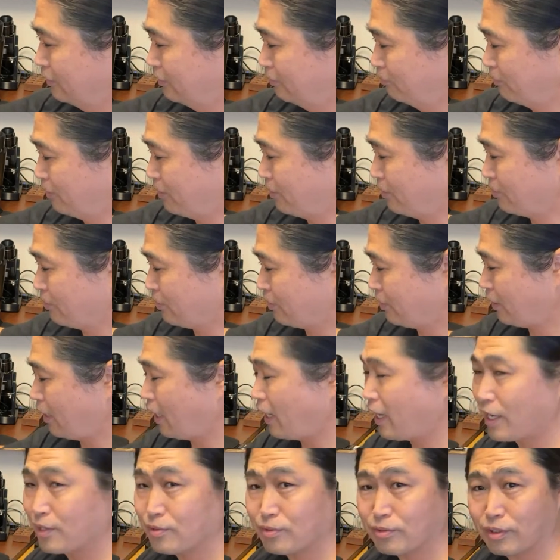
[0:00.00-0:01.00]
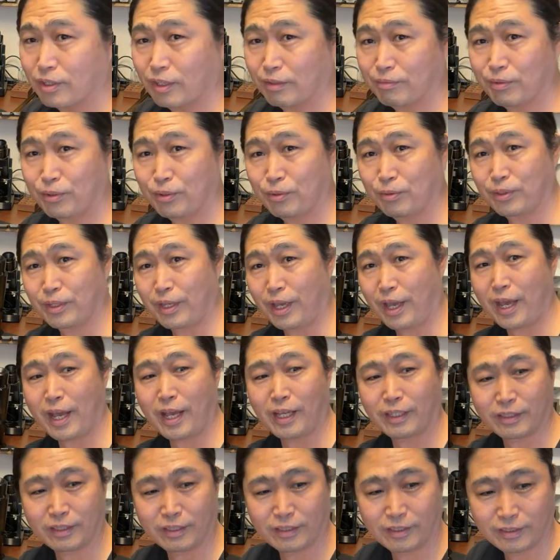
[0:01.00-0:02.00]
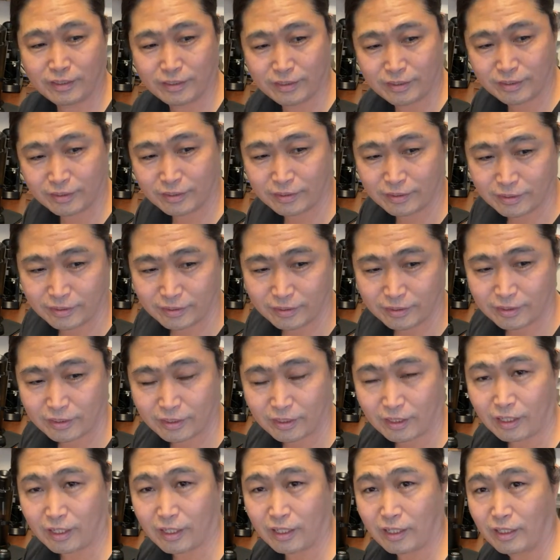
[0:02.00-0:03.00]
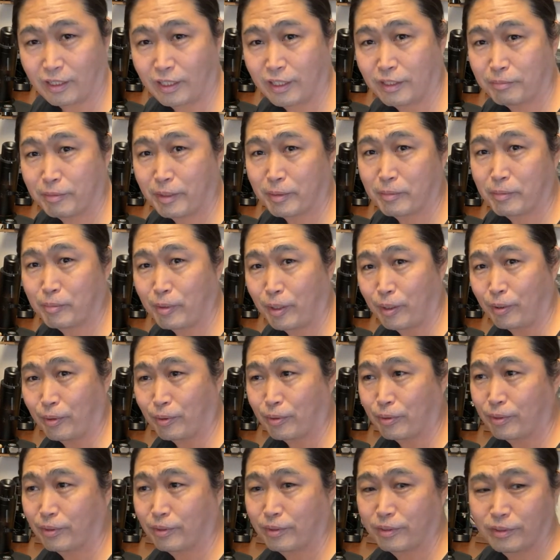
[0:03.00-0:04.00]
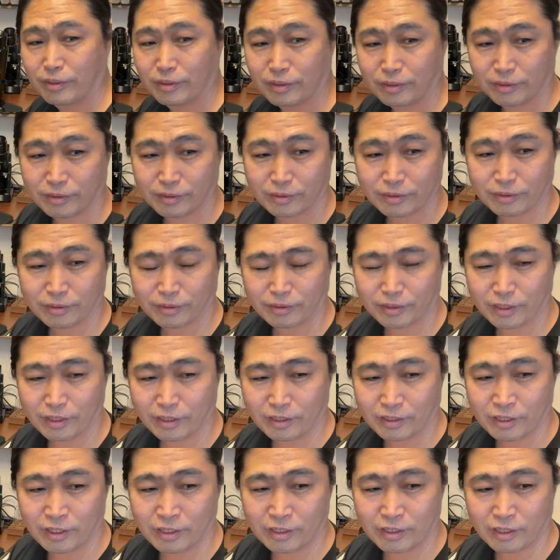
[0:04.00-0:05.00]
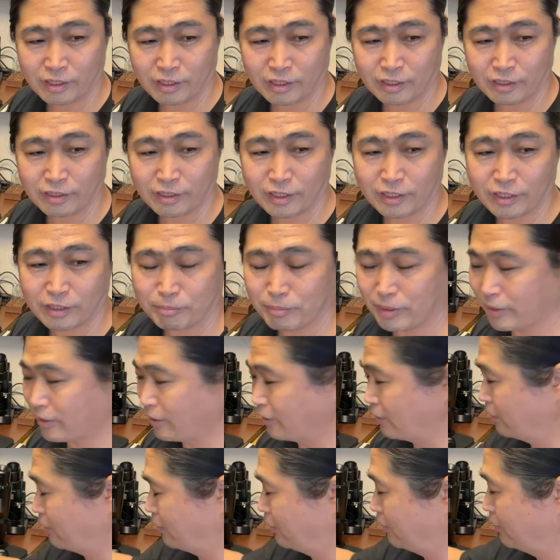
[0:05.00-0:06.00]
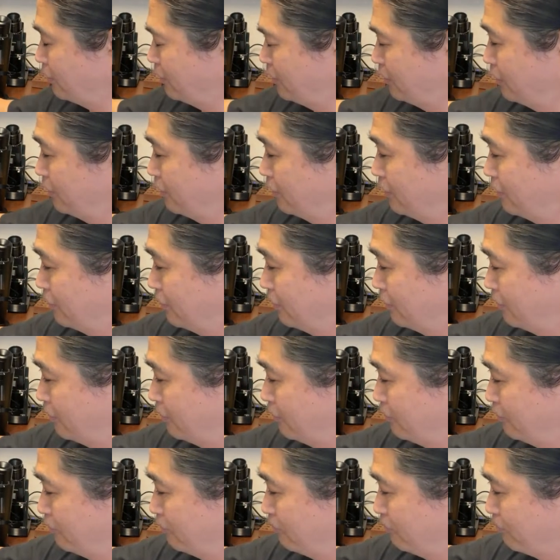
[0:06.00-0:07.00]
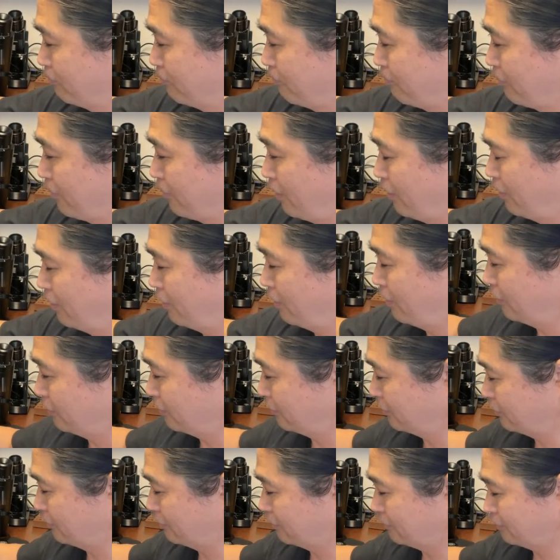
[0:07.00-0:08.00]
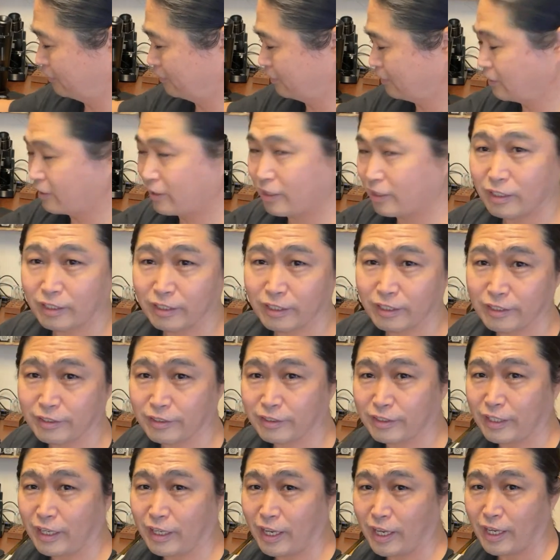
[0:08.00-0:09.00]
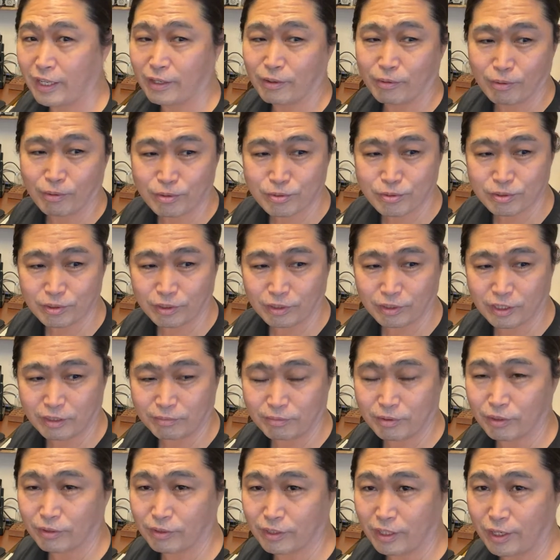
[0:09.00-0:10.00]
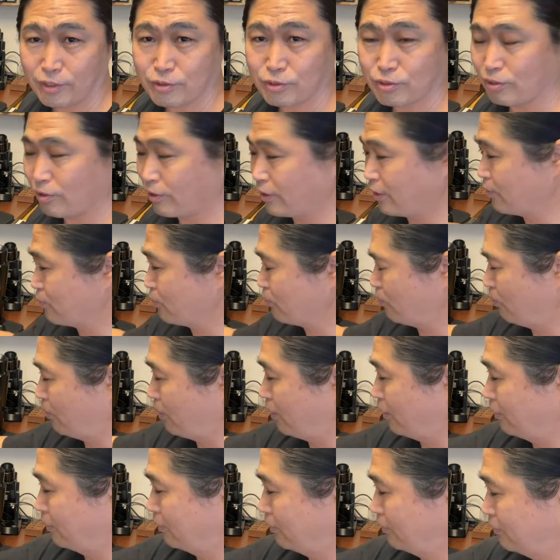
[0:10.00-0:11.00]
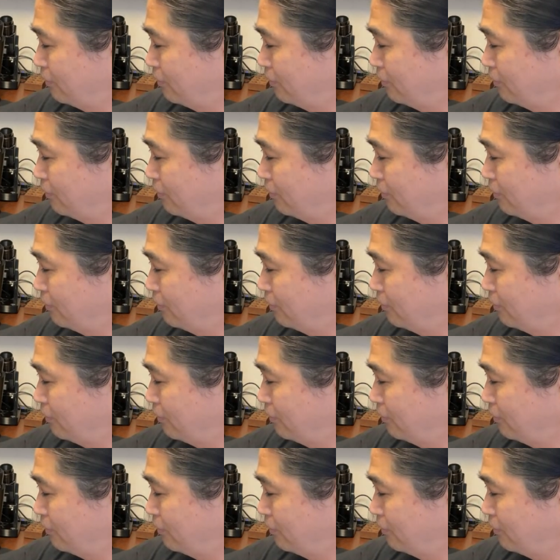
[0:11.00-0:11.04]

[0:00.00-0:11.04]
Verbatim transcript: Because the cast give you that a uh, little bit of both. Okay, a, li a little bit of uh, clarity and also give you a texture as well.